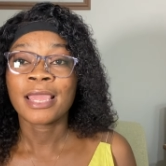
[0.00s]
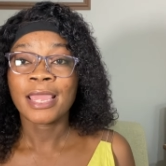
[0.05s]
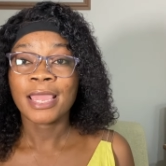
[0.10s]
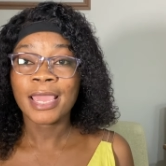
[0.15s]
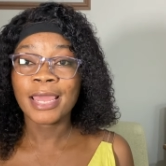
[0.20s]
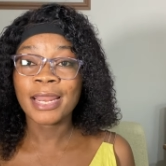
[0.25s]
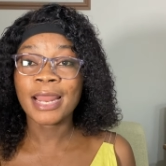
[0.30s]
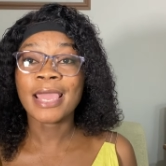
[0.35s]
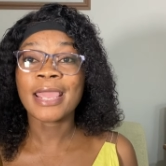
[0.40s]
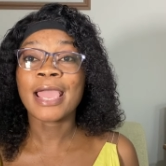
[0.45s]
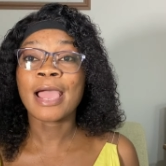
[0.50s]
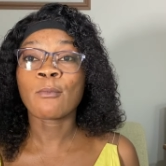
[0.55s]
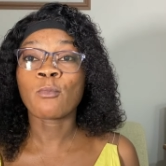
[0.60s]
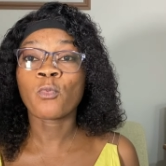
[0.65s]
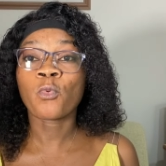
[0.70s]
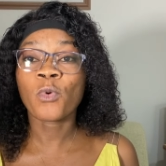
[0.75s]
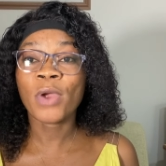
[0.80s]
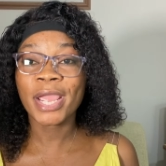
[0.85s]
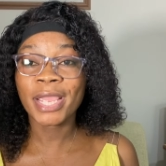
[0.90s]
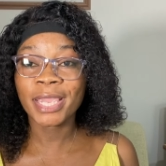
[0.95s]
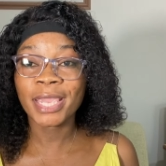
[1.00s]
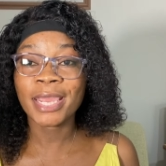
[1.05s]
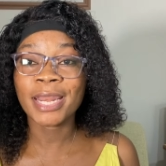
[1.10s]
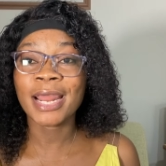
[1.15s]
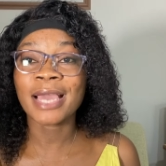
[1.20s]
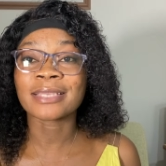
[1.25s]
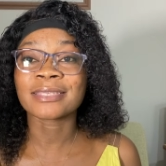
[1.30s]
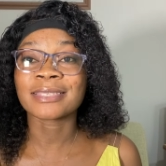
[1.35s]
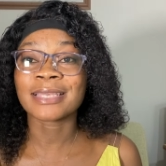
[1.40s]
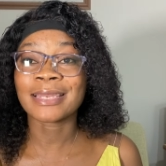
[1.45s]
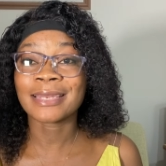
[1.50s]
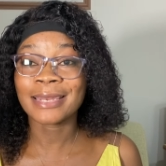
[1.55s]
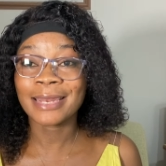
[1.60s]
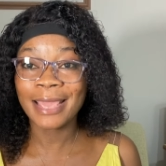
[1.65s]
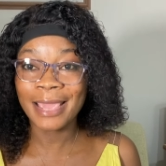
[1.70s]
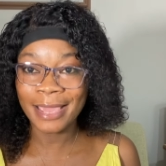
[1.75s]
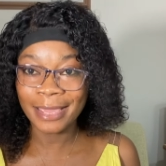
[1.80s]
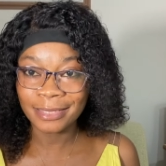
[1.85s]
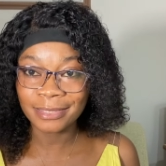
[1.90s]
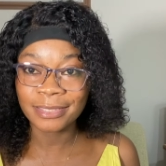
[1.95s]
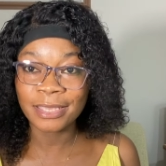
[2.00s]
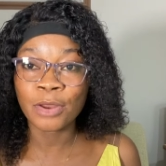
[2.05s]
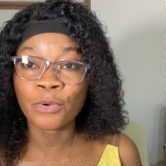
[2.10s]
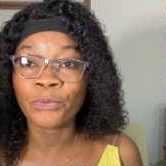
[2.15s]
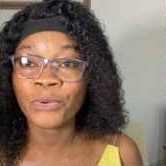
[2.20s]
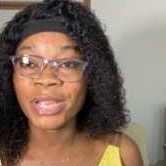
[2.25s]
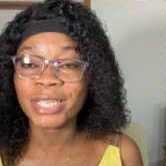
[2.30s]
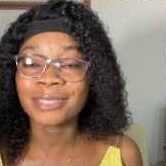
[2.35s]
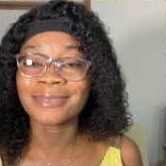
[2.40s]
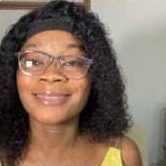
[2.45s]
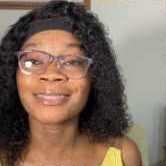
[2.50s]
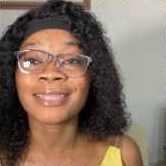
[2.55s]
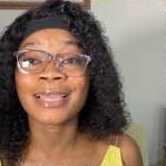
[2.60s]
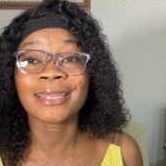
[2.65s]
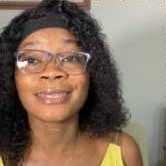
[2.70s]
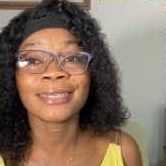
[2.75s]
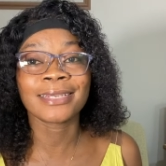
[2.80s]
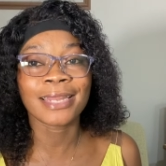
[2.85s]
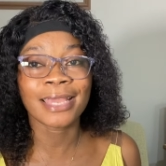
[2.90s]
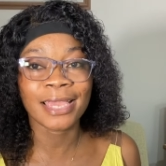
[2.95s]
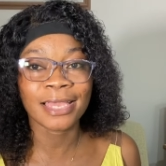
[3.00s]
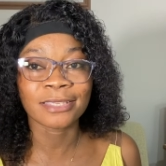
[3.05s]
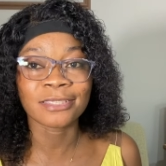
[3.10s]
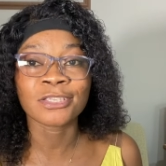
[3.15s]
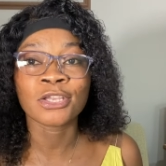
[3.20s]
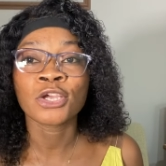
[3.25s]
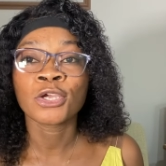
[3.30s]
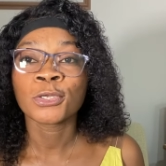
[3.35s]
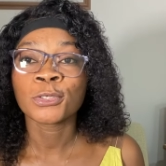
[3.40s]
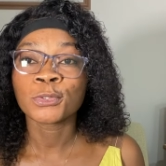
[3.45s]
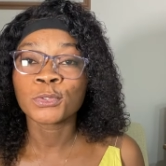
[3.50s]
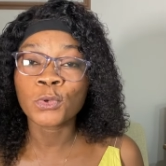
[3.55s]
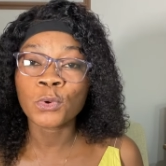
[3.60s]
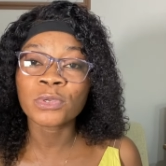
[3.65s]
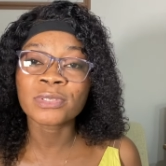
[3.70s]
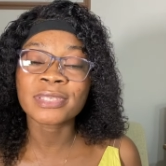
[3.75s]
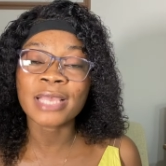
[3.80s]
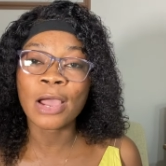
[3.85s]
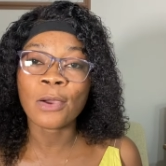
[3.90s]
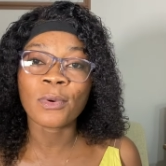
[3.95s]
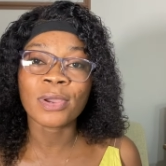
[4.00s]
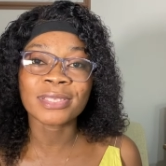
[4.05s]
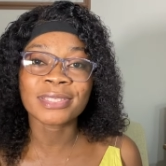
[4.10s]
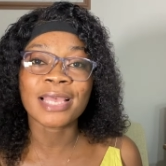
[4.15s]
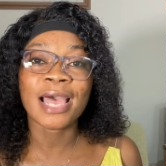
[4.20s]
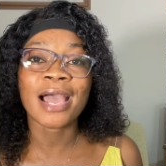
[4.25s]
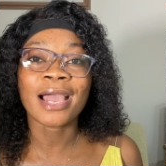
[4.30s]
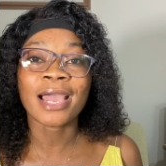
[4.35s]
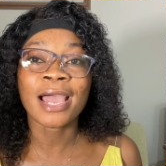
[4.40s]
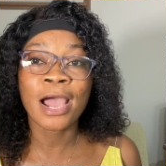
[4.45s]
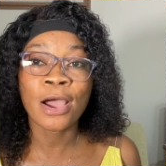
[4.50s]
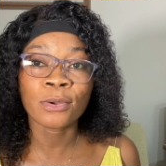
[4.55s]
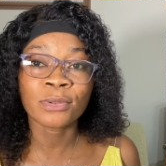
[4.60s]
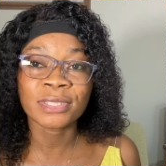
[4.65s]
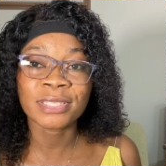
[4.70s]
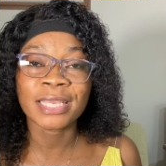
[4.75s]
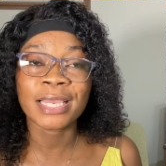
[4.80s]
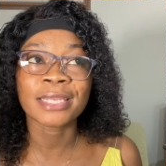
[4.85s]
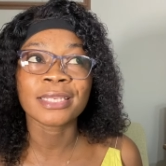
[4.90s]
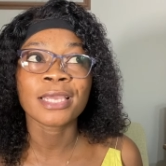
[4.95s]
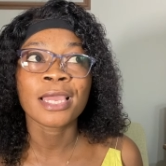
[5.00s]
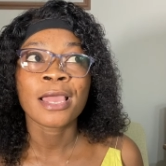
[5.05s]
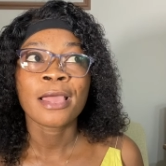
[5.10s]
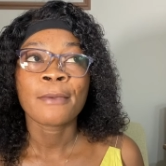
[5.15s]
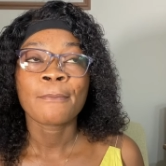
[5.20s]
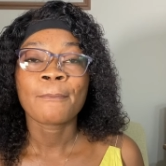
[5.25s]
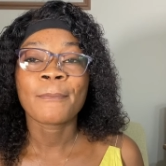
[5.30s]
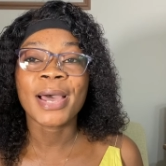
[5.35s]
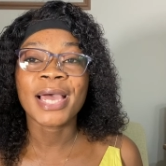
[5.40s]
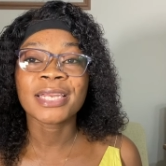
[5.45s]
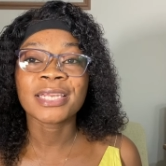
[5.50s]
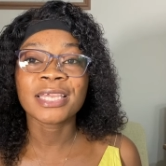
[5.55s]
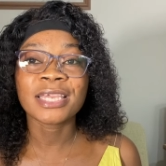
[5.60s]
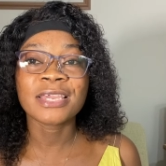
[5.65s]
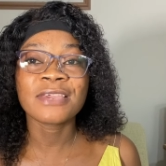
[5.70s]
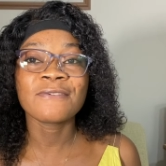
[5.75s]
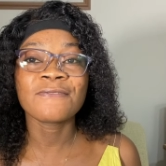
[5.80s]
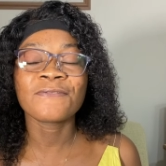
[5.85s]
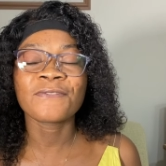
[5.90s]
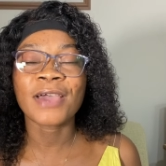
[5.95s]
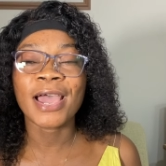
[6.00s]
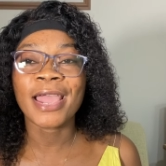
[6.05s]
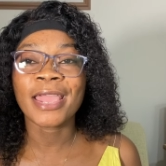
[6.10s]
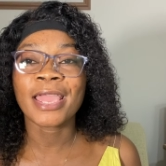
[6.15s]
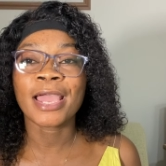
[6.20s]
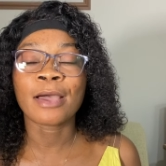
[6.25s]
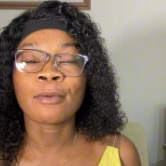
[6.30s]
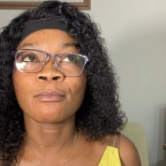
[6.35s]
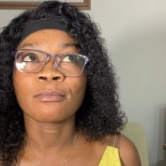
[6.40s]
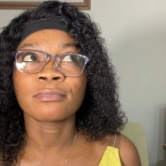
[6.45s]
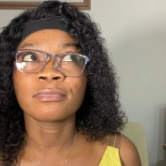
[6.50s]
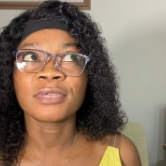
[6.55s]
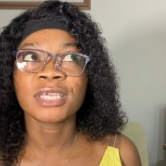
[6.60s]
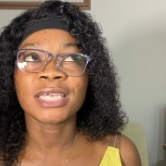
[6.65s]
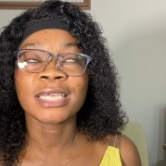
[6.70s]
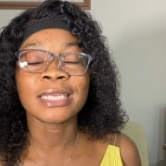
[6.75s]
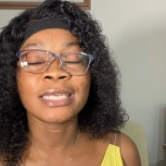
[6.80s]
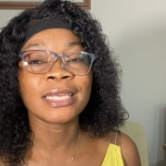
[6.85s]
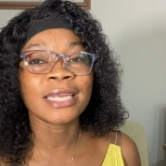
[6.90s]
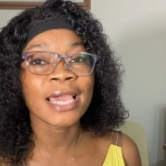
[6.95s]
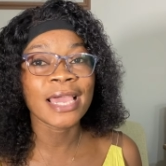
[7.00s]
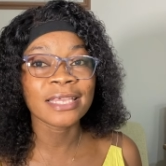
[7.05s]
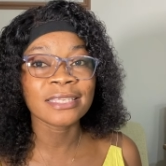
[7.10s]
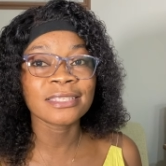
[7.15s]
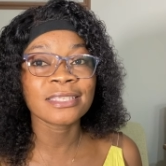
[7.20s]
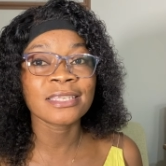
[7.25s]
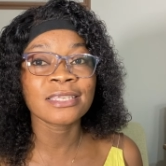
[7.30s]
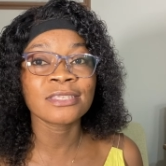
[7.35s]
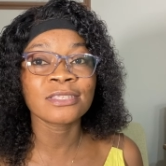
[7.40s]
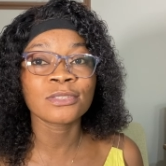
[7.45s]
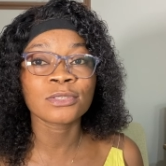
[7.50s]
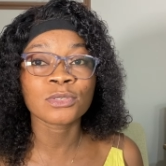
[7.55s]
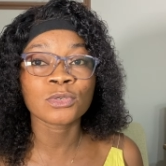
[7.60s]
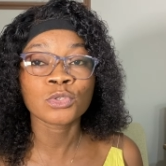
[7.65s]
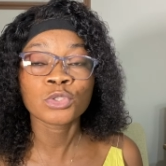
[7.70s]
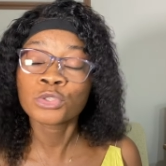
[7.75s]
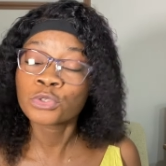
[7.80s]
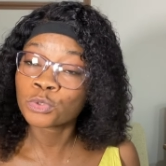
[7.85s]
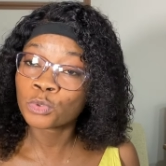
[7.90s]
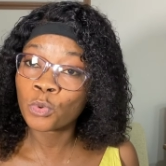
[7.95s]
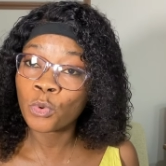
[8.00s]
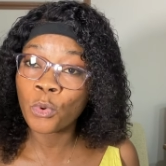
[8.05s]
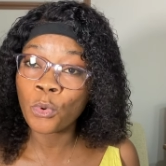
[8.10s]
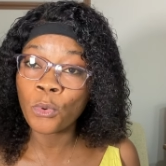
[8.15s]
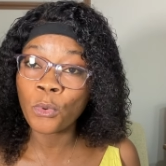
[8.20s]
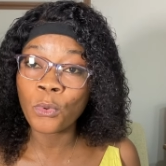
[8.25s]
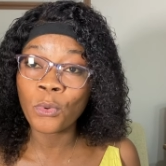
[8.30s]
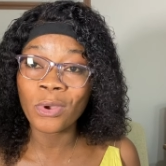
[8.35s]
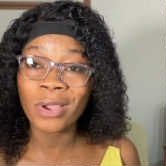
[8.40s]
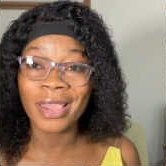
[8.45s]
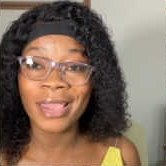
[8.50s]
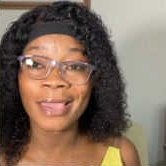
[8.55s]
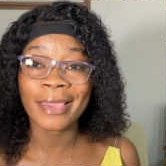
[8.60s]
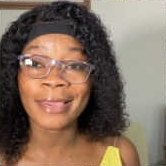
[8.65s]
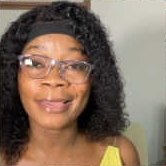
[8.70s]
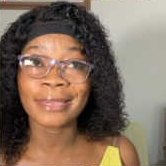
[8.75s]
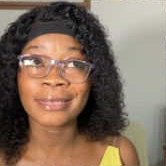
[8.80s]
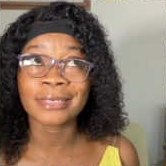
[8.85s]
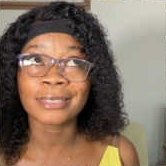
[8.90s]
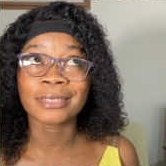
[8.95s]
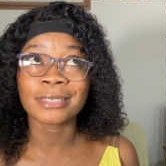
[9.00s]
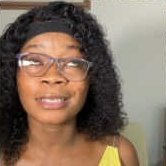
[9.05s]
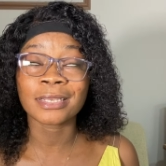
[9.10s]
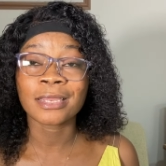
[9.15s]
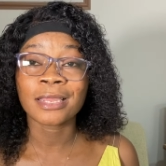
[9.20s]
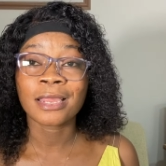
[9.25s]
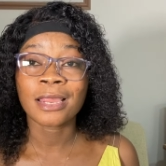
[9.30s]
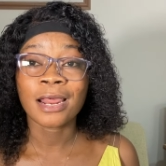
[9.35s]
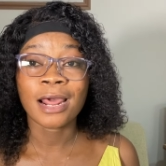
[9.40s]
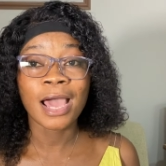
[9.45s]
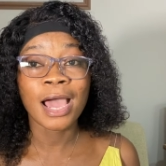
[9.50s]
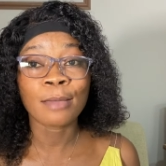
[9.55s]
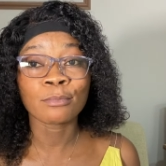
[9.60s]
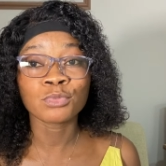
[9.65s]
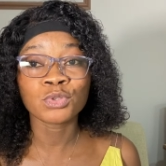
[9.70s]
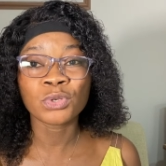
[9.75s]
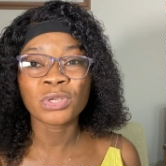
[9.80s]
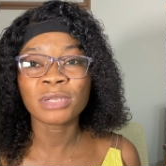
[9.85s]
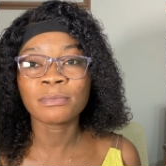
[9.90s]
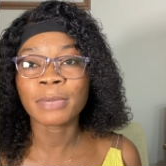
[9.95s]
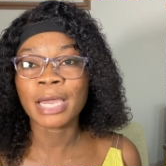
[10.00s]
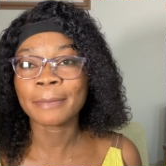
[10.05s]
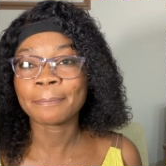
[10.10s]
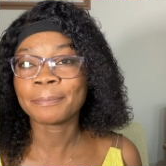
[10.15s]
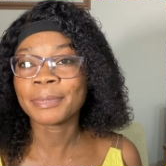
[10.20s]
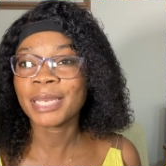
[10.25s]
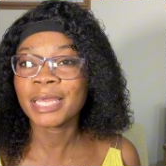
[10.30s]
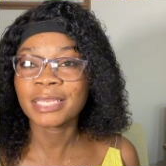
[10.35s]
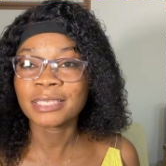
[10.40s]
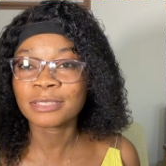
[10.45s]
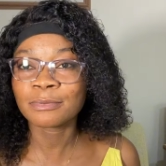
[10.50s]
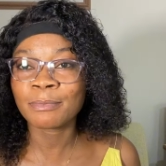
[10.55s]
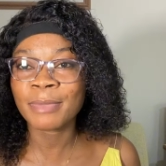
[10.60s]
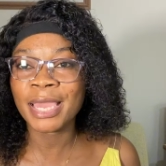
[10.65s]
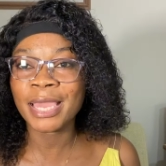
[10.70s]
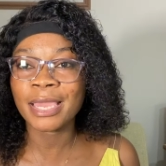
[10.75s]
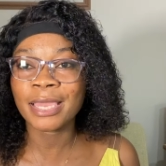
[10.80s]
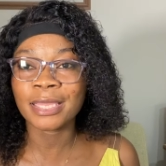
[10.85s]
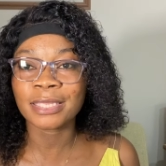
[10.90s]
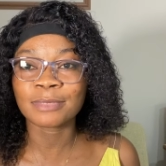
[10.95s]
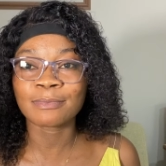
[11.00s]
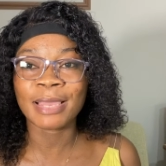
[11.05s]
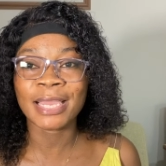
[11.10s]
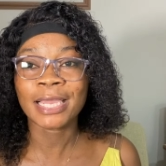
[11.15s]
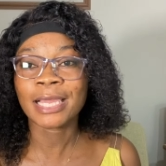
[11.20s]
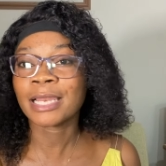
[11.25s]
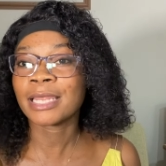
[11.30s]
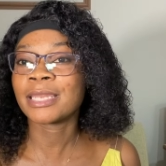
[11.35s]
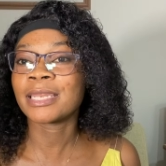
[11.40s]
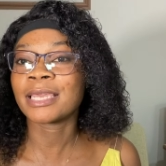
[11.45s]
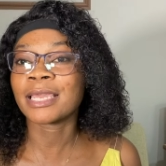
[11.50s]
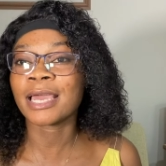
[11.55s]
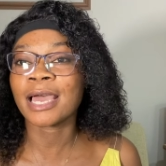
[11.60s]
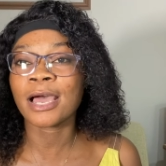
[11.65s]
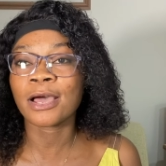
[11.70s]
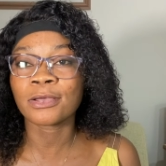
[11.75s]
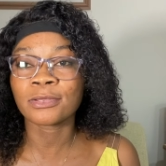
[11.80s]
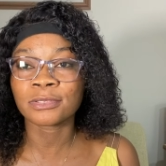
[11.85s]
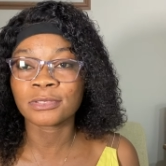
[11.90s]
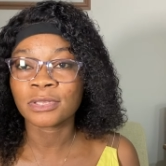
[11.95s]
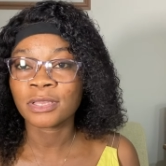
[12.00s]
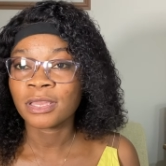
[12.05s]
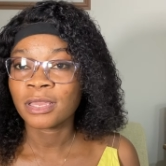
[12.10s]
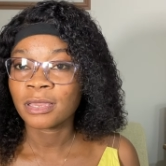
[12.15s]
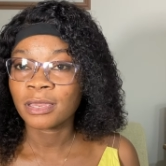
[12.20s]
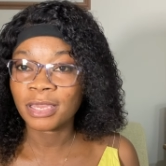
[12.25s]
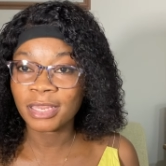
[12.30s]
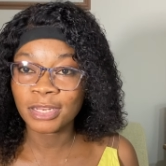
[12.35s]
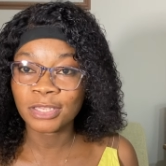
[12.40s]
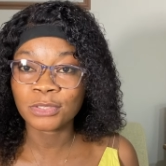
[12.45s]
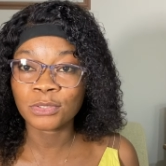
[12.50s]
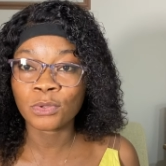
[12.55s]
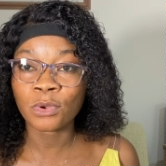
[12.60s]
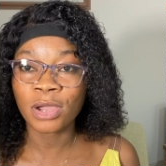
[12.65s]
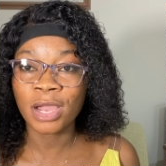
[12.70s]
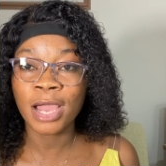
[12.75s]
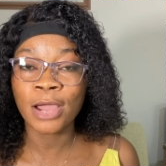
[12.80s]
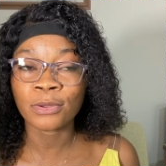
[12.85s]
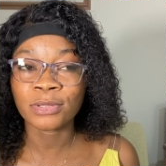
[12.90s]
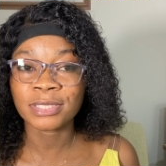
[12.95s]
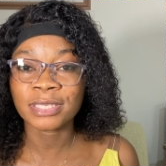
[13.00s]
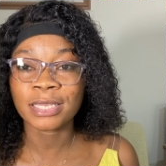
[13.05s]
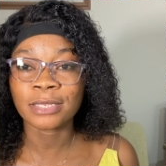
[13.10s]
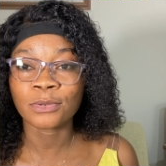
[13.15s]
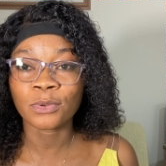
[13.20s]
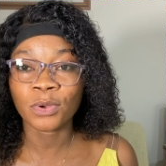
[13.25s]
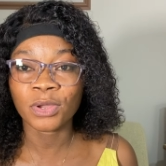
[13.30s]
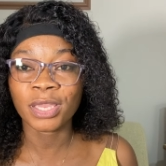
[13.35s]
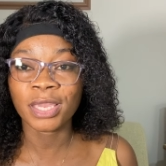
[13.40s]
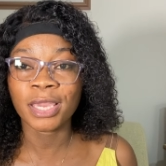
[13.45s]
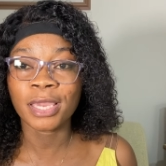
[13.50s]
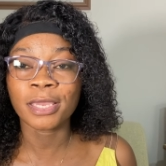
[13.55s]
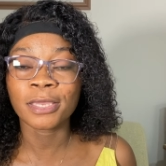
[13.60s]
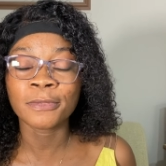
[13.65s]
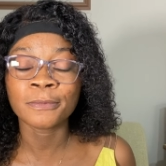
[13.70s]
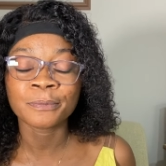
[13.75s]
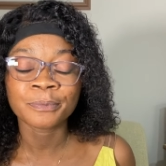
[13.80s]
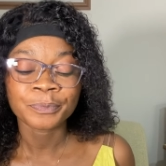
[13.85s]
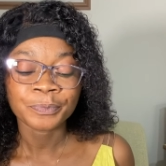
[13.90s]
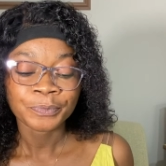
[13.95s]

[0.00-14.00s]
and I am working as a nurse, a registered nurse. Those hours are counted. But if I am in nursing school and I'm doing my placements, my clinicals, it is not counted. Okay,